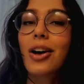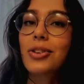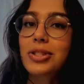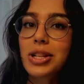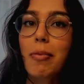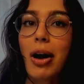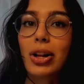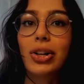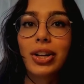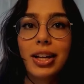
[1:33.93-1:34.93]
also
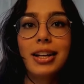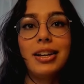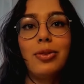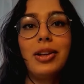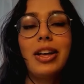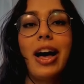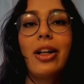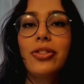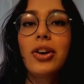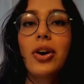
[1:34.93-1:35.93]
about looking good with
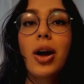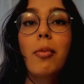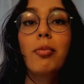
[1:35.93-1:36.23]
healthier,